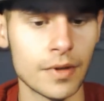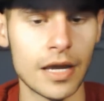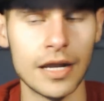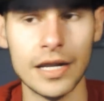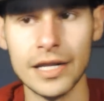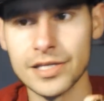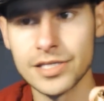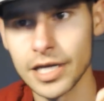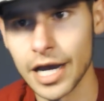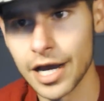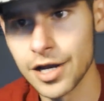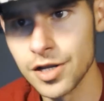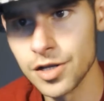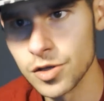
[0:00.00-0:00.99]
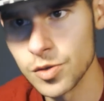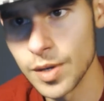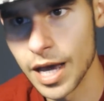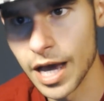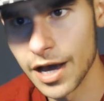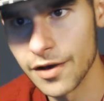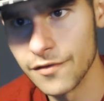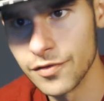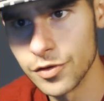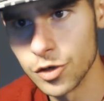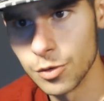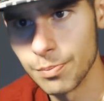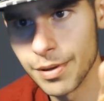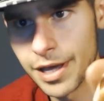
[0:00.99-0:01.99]
and inside you have
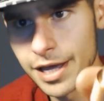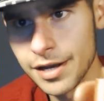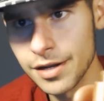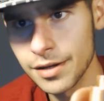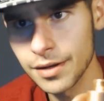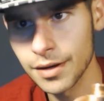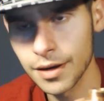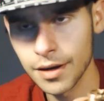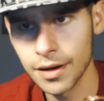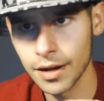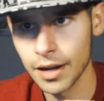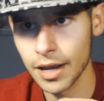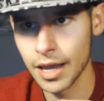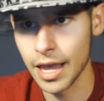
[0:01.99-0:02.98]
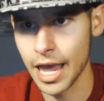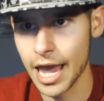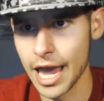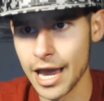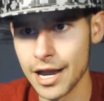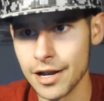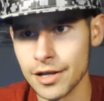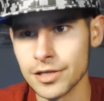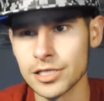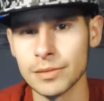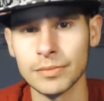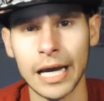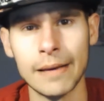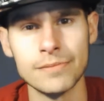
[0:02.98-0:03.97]
your pin and
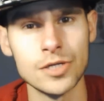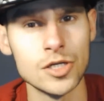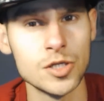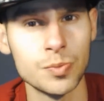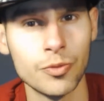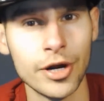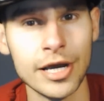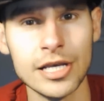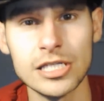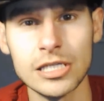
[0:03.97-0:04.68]
sometimes a spring,